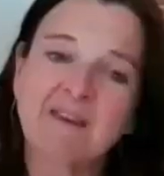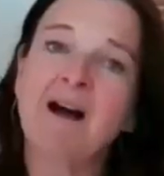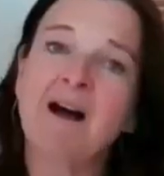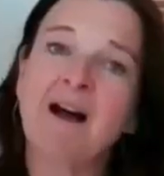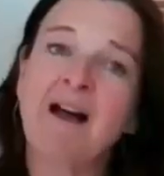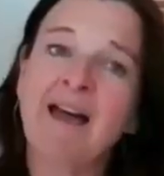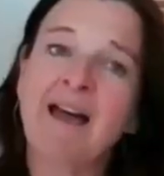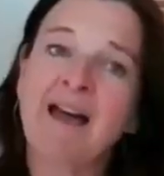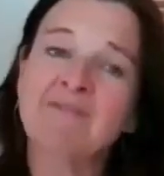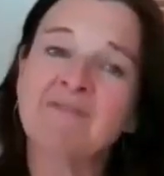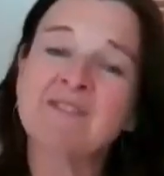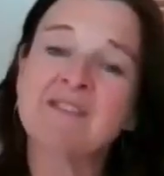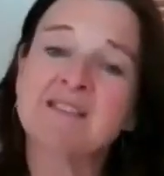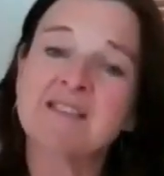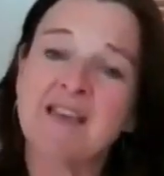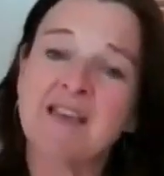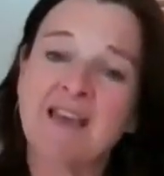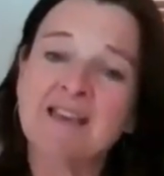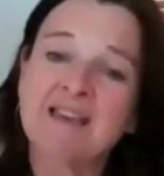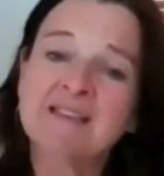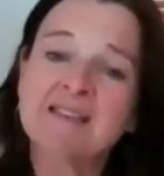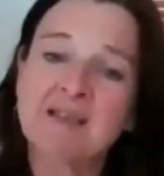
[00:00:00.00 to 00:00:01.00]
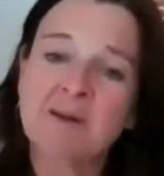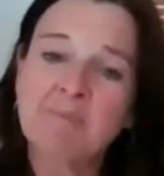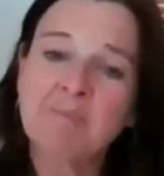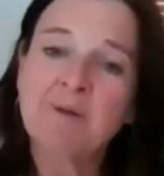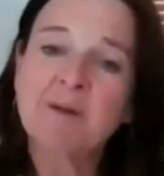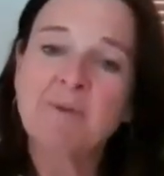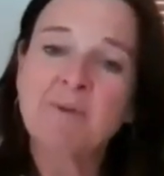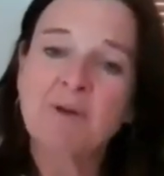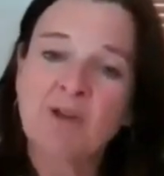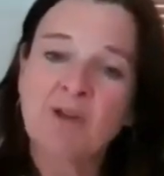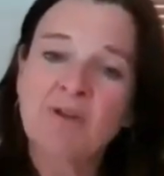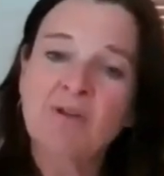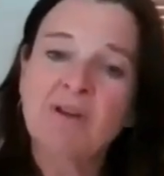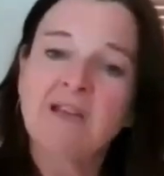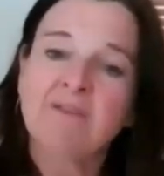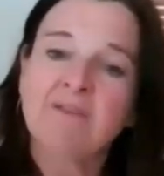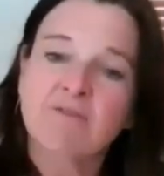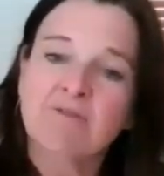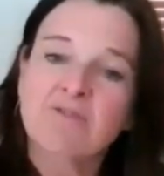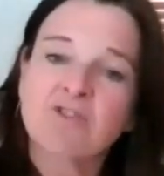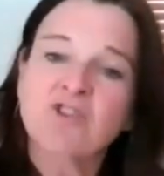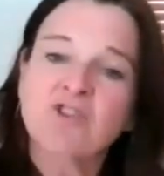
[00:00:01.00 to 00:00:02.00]
I have to say, some people who
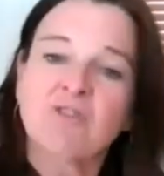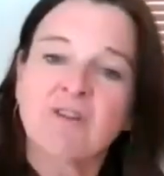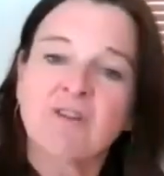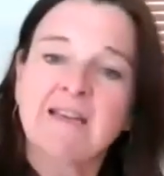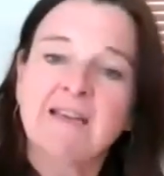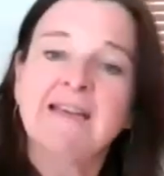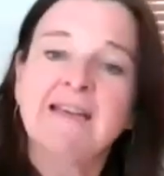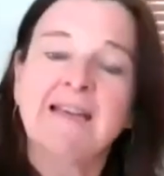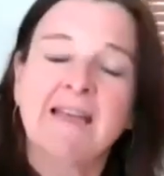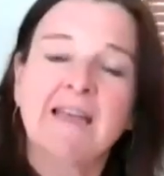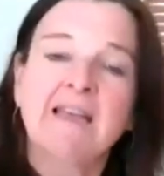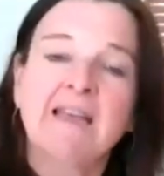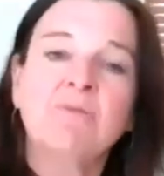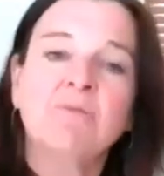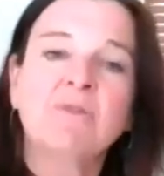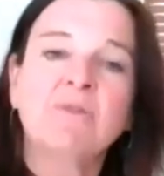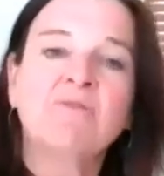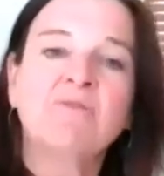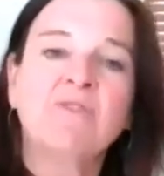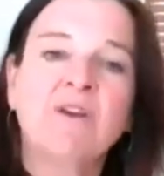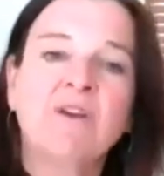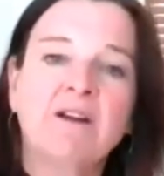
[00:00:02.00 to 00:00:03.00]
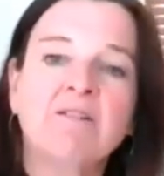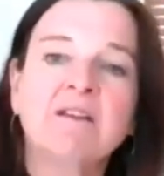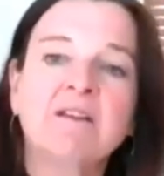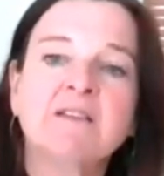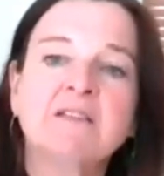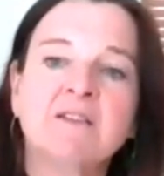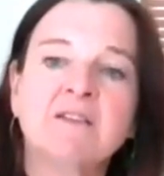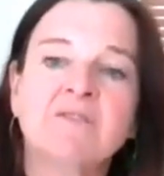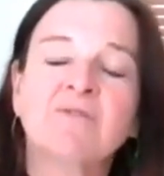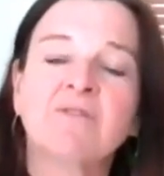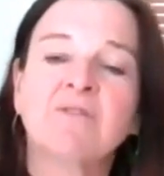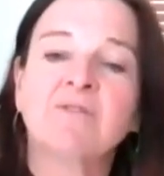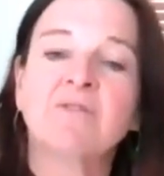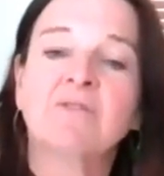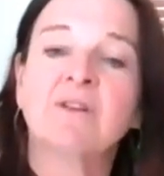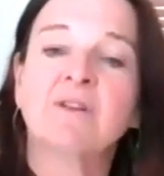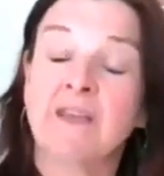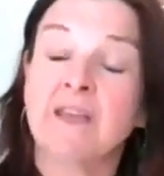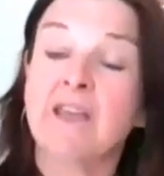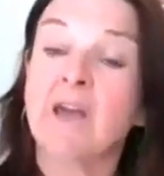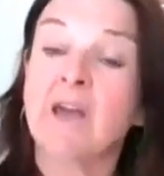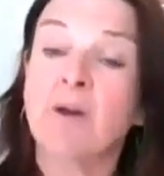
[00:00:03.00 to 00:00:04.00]
leave a retreat leave with very different,
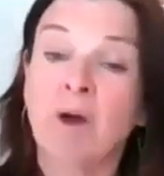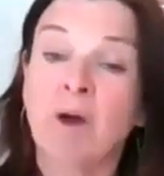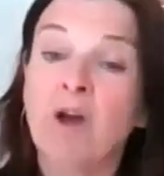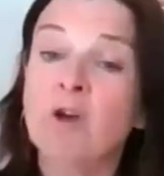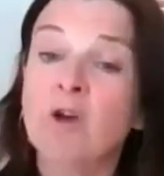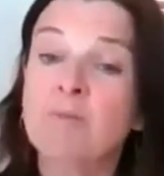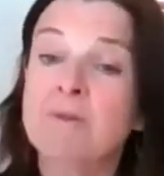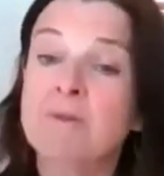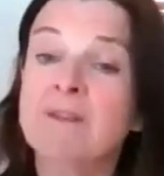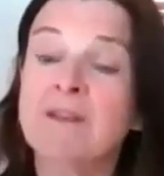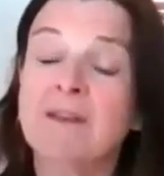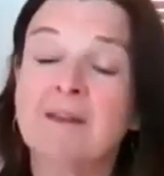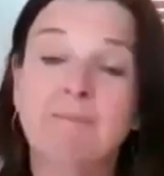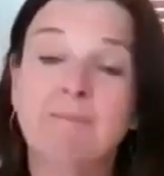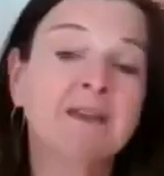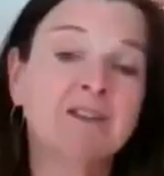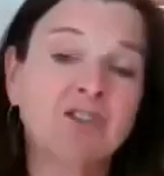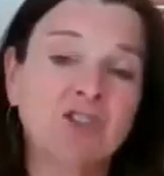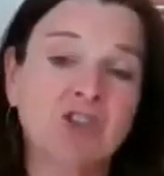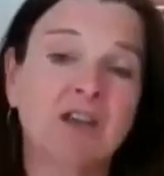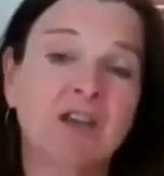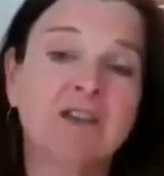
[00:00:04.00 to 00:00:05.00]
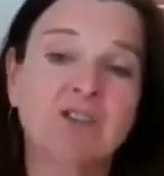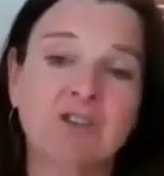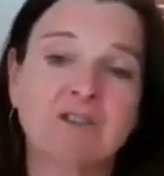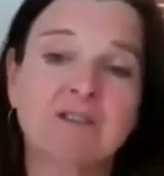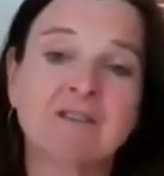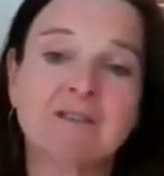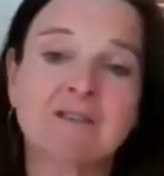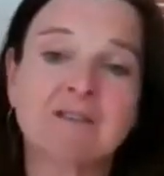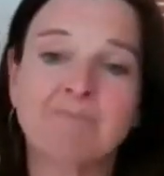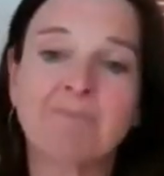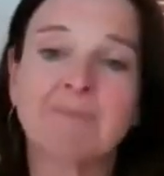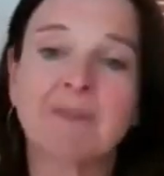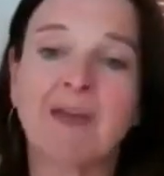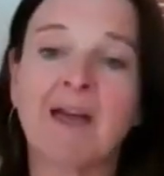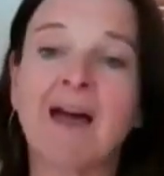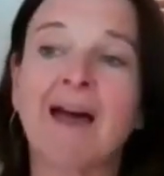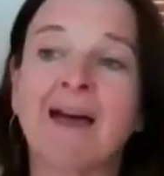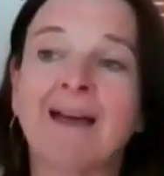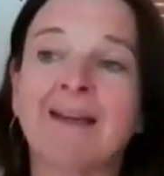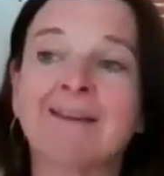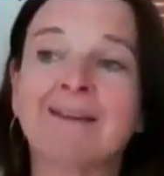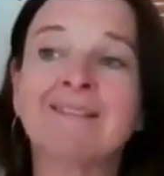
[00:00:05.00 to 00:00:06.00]
they go home and they make changes,
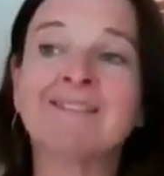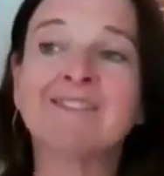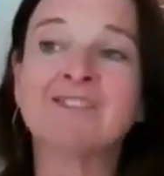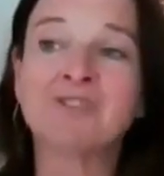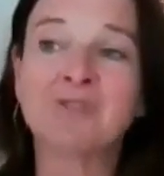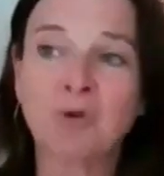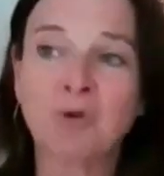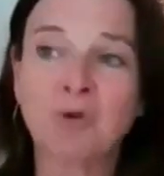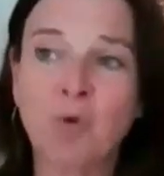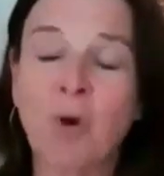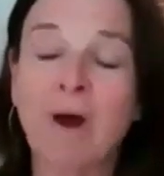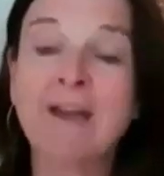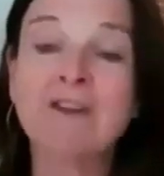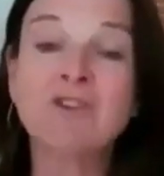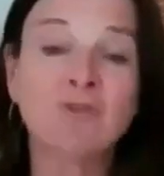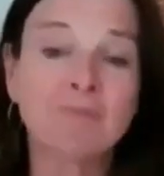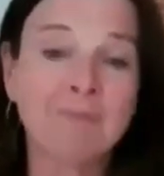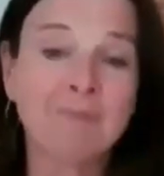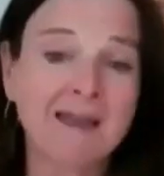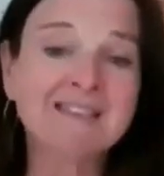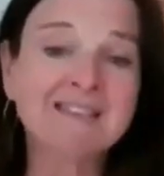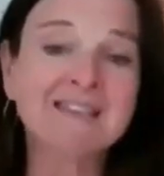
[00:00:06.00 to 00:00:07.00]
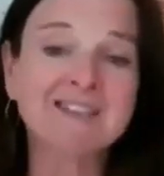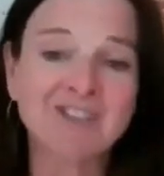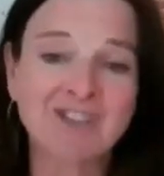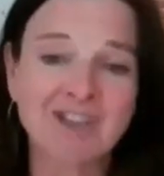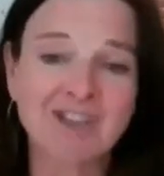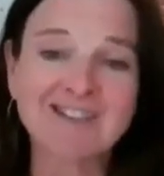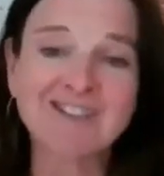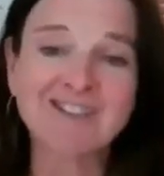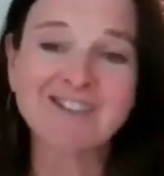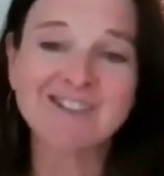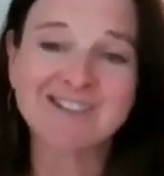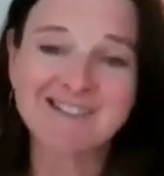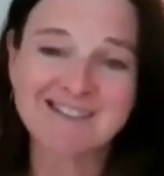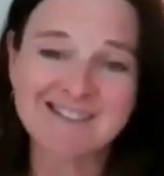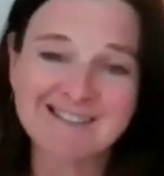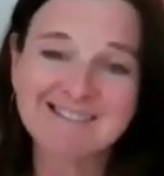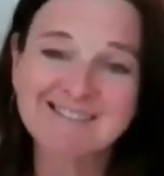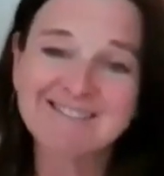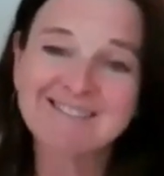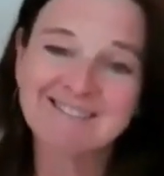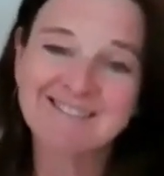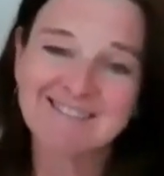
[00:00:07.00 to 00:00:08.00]
and quite dramatic changes.
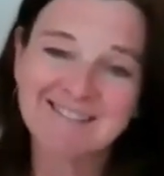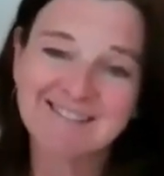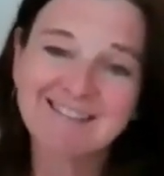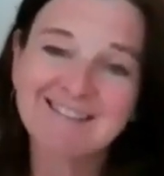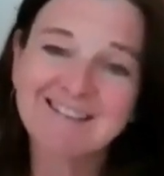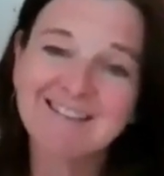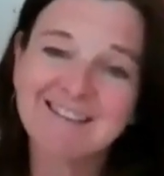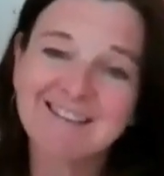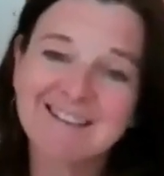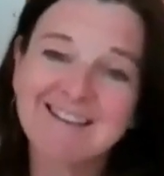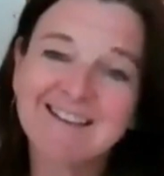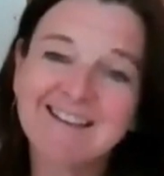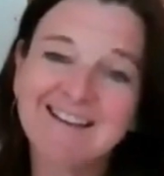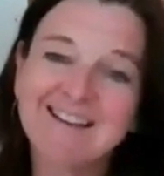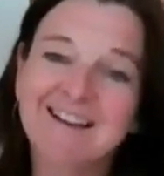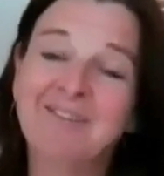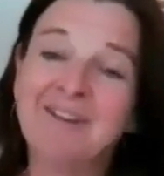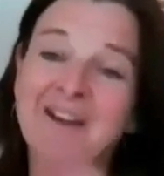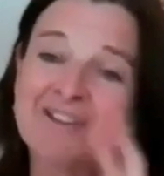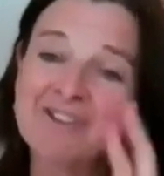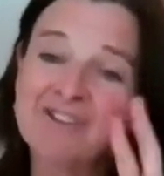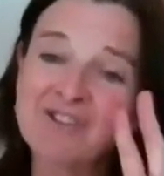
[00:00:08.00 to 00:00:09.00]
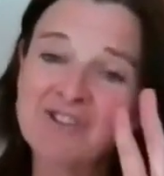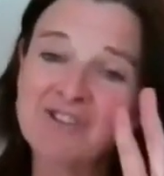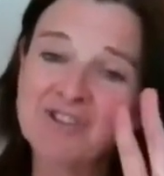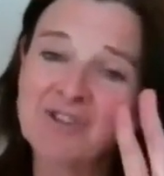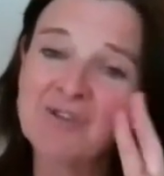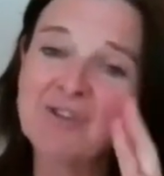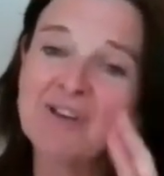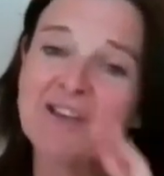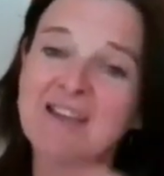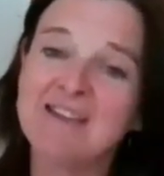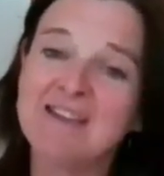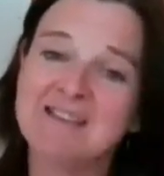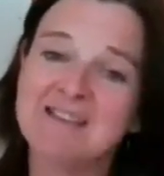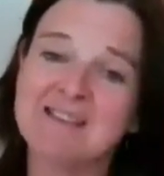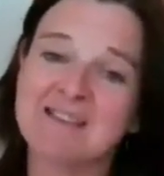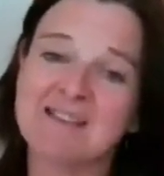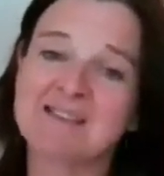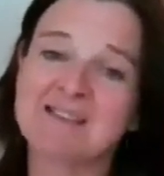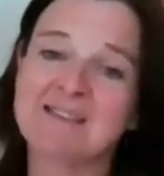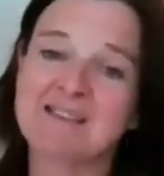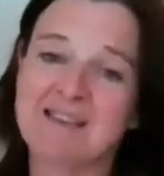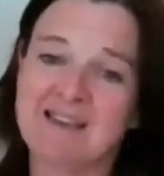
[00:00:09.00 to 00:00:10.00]
I've had 2 ladies
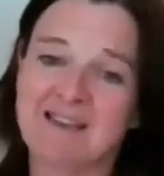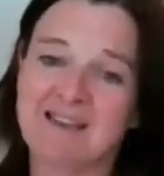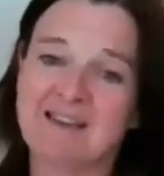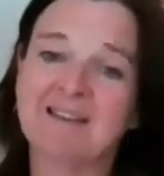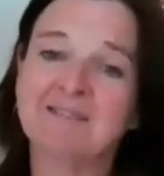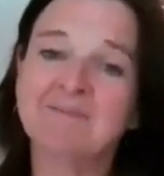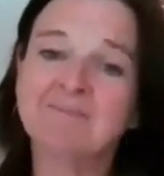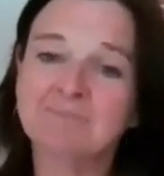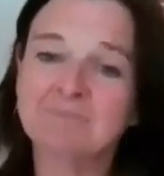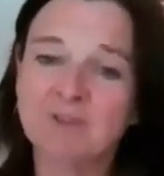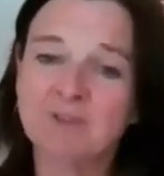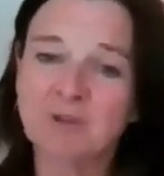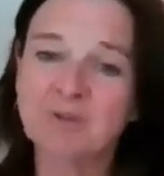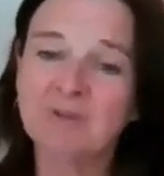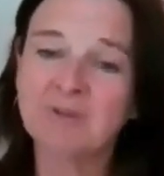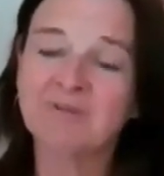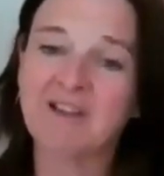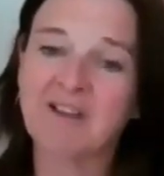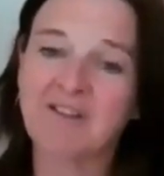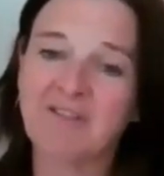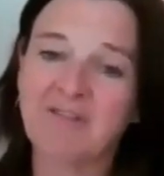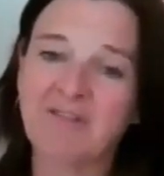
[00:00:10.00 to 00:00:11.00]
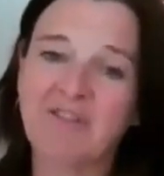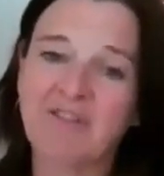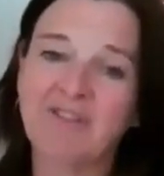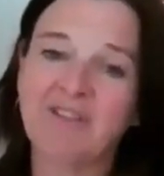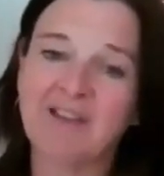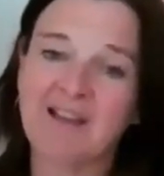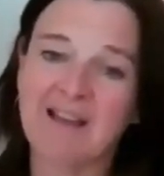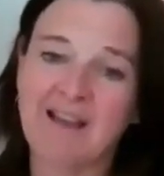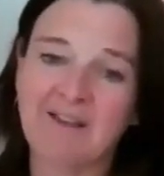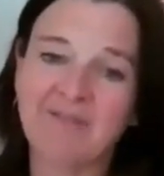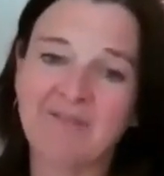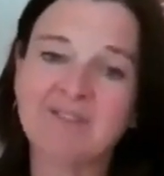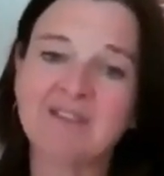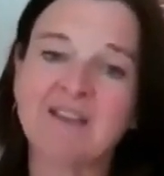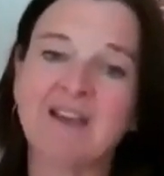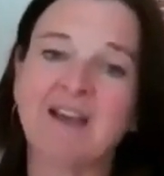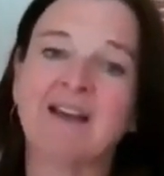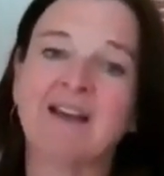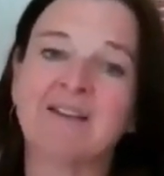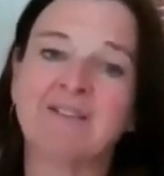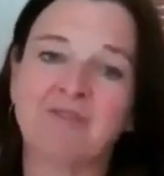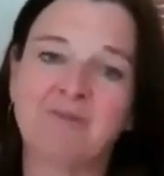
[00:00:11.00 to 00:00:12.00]
this year who have left
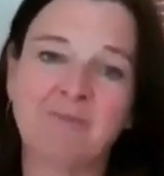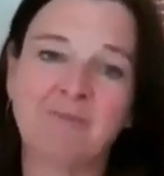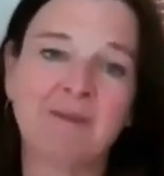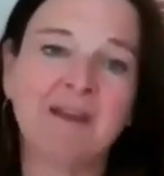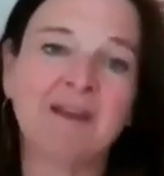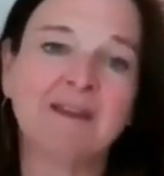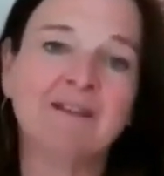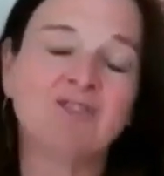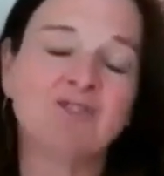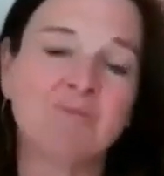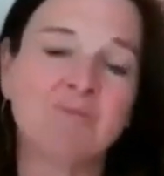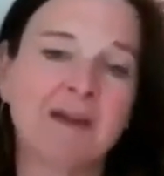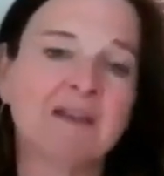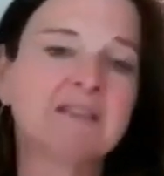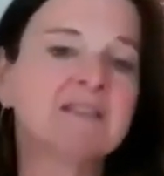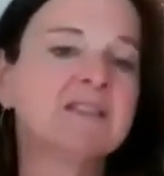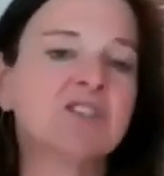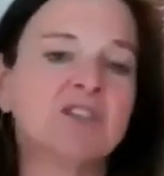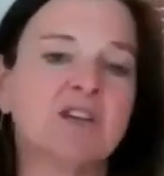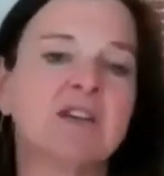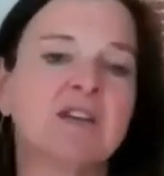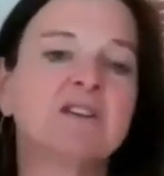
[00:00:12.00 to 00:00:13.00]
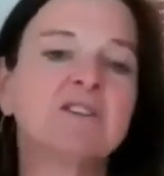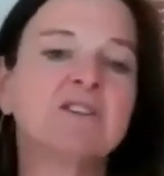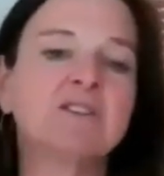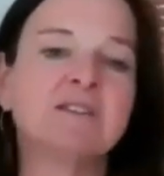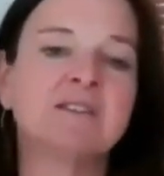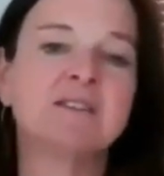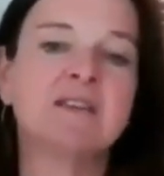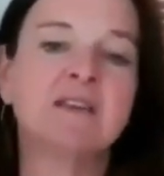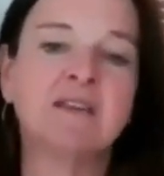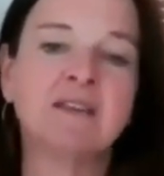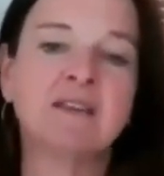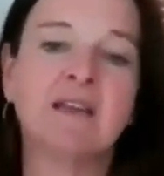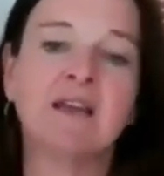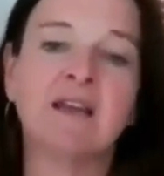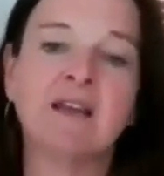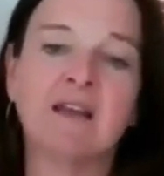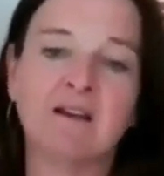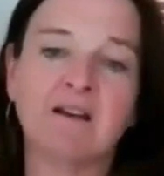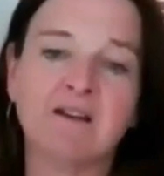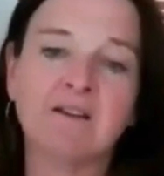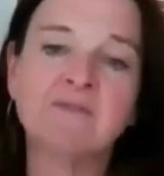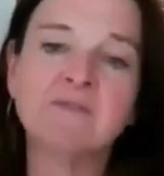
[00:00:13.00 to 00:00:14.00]
and have made dramatic changes in their
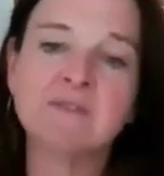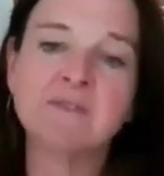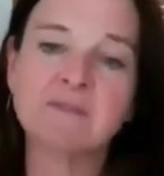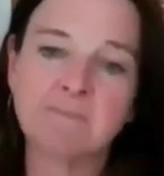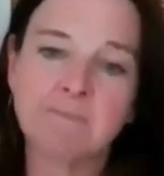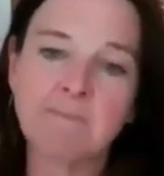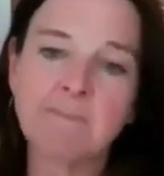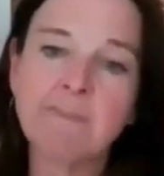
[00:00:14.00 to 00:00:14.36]
lives.